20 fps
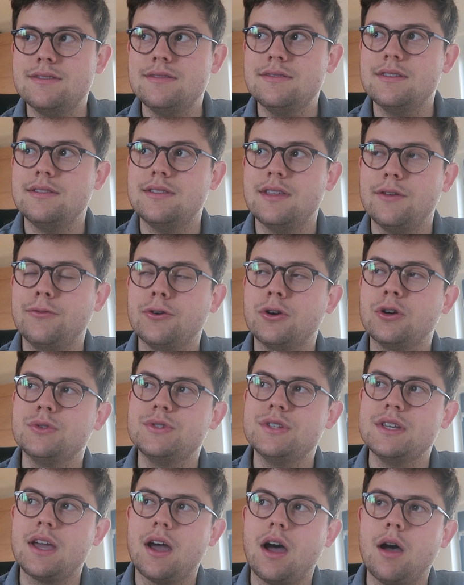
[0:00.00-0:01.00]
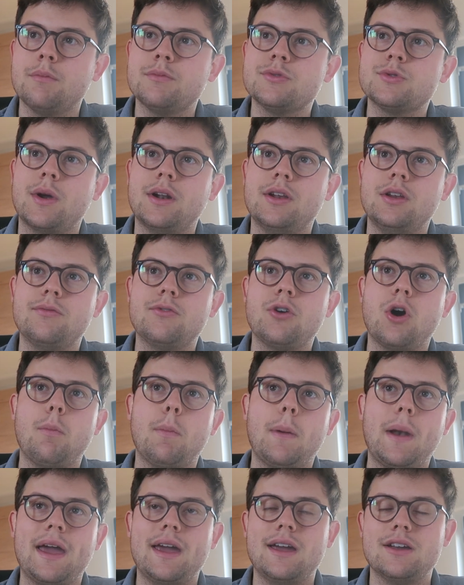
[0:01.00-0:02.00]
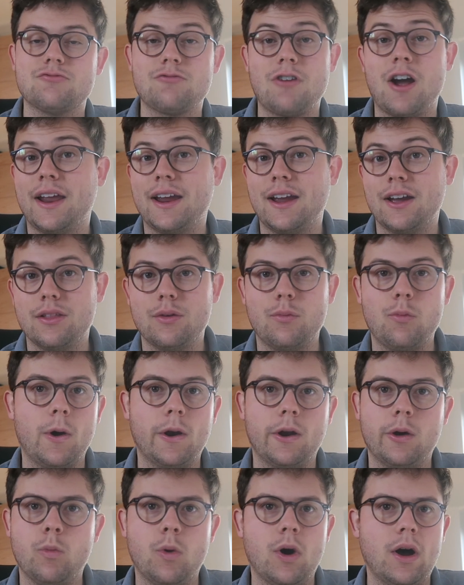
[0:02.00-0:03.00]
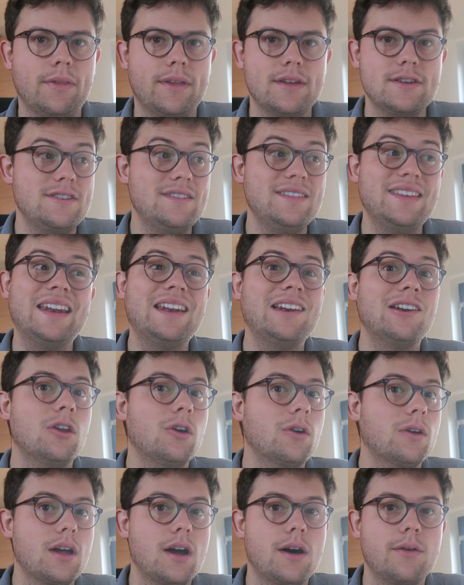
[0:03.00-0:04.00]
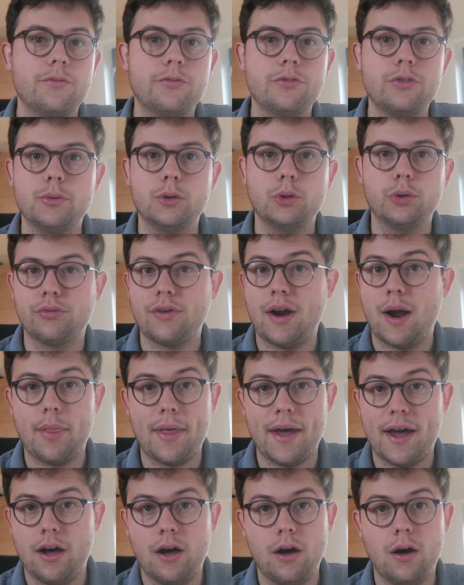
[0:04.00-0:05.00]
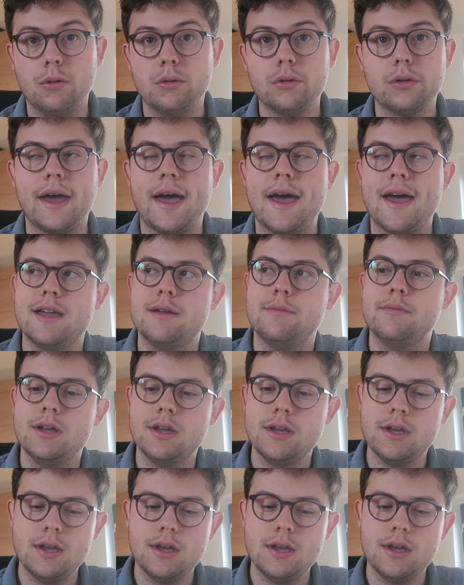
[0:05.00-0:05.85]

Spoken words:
The difficulty comes when you've got players running at them one-on-one. They just didn't look comfortable throughout that whole game.